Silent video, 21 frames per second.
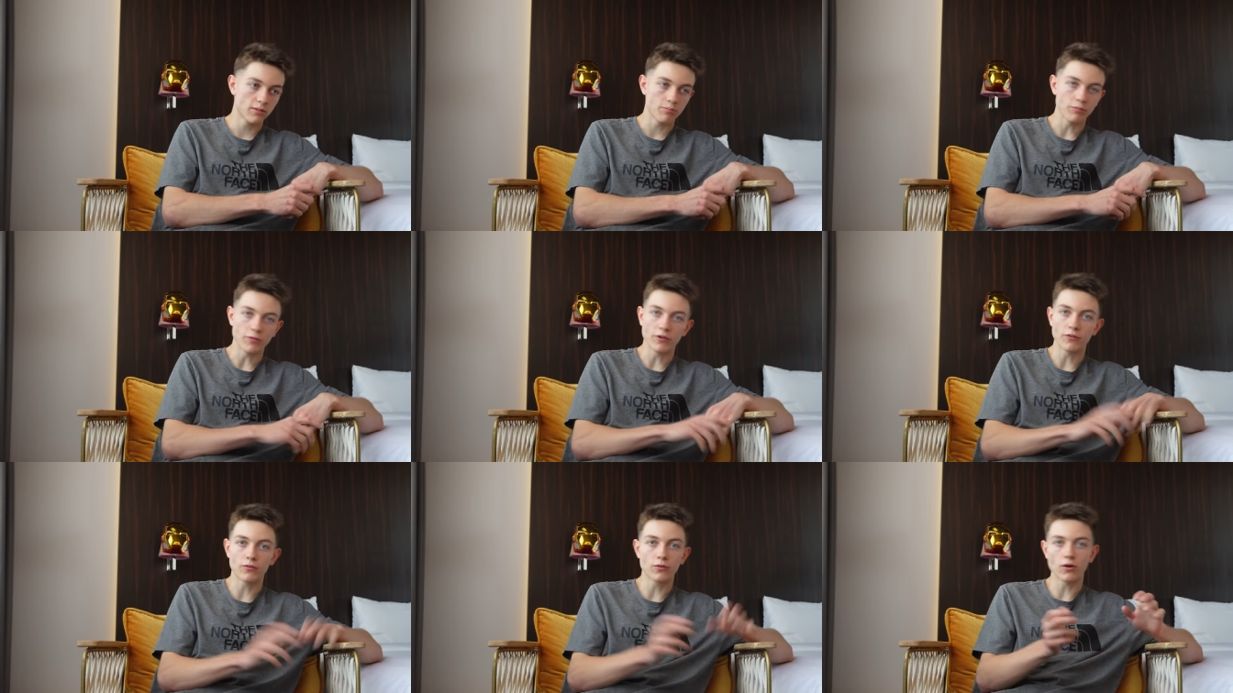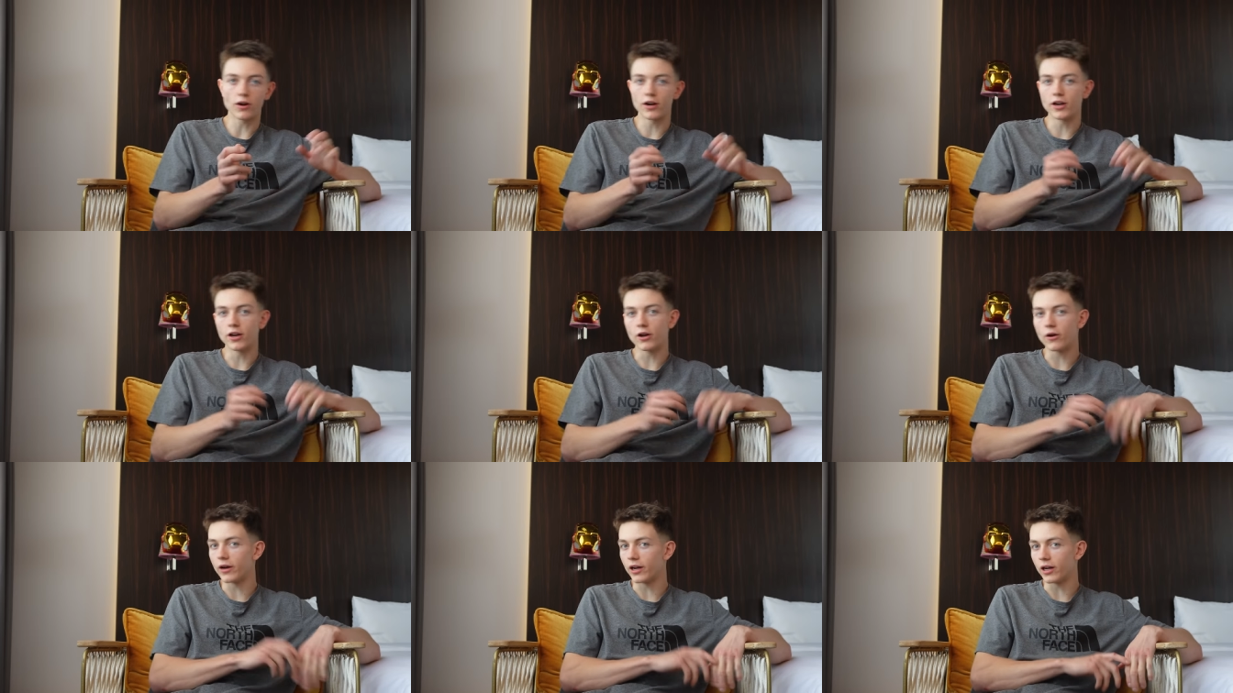before I
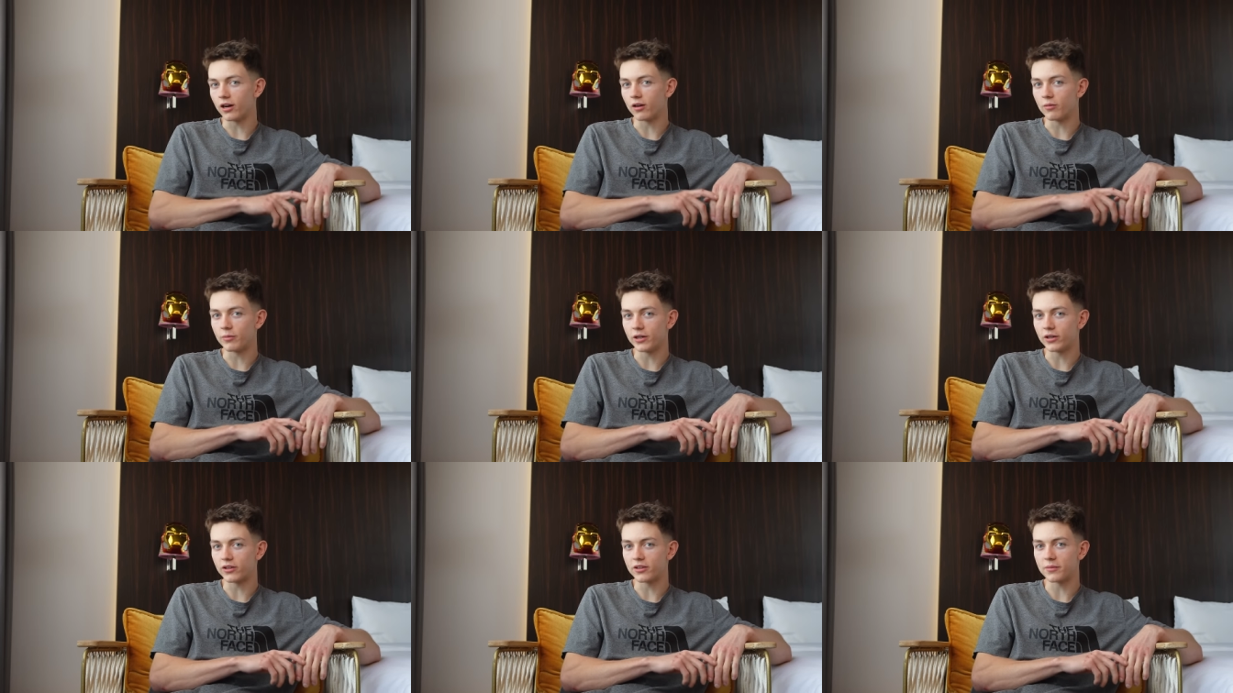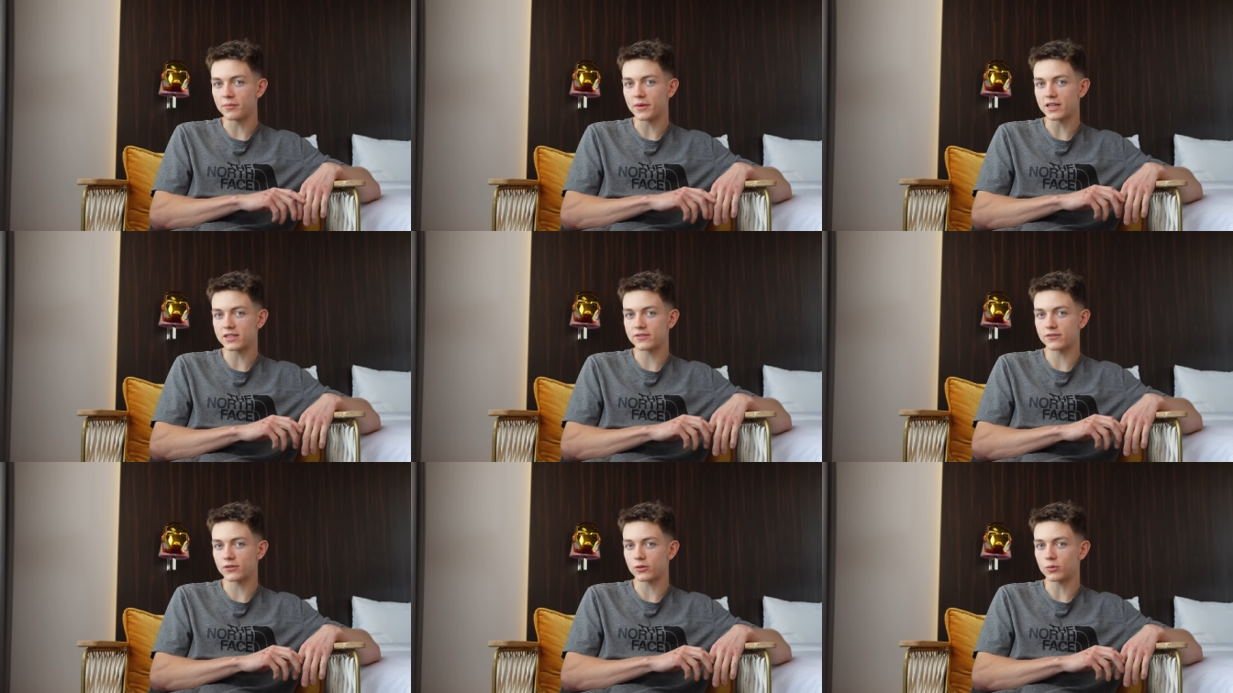know it, I'll be on the
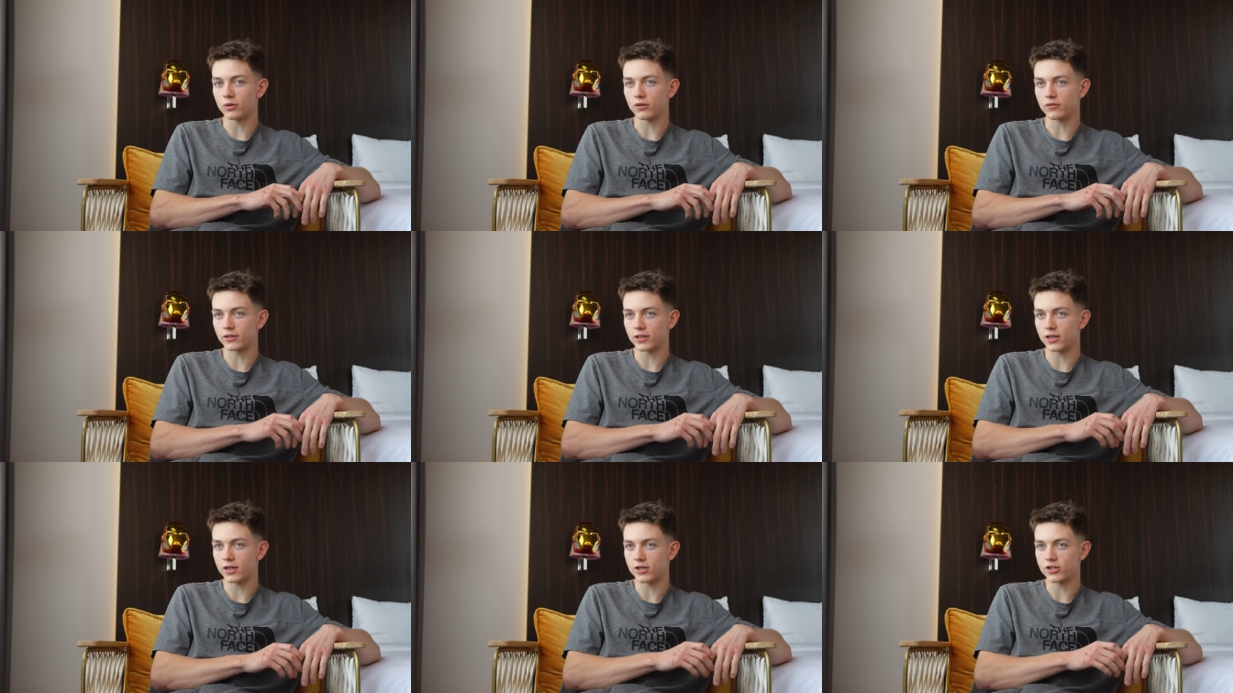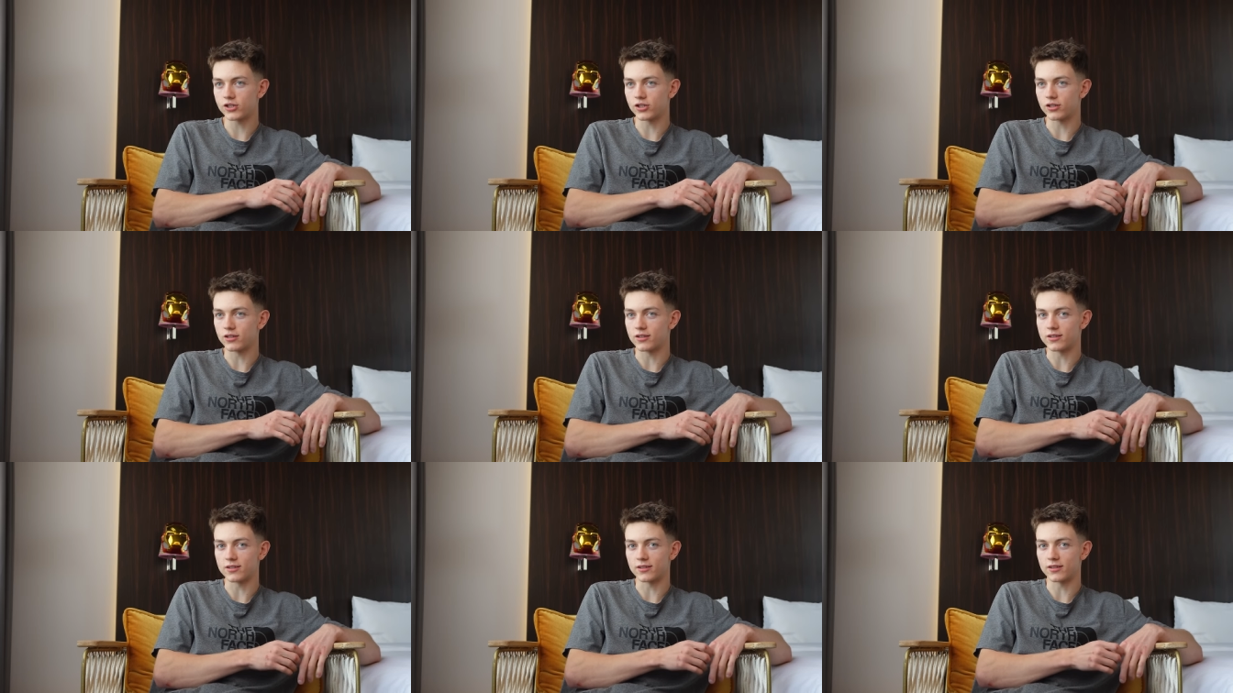mats for qualifications,